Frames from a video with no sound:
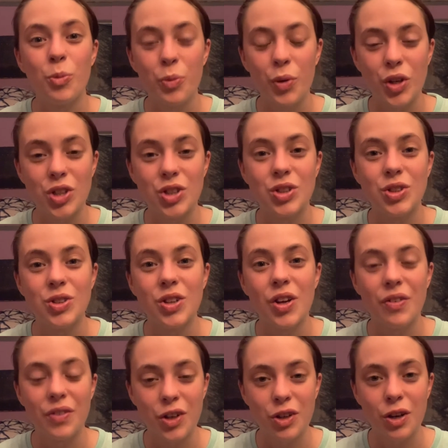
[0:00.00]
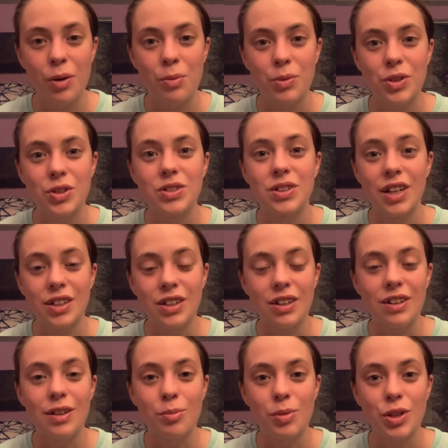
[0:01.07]
bushel of cucumbers and
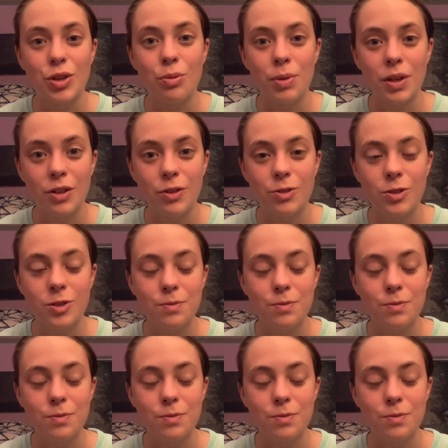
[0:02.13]
turn them into pickles,